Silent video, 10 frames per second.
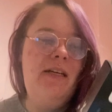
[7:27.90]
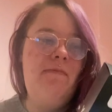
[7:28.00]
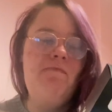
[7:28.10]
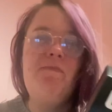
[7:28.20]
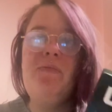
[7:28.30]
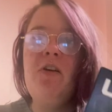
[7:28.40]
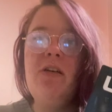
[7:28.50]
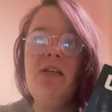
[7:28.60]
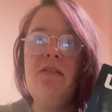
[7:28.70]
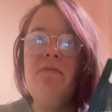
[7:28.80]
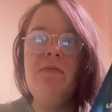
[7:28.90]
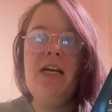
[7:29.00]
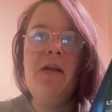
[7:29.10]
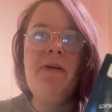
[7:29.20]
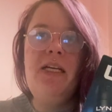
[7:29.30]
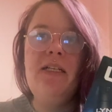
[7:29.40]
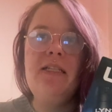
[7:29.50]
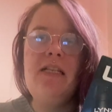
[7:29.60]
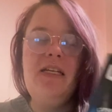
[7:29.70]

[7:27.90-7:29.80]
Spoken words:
mean? Like, get them a link set.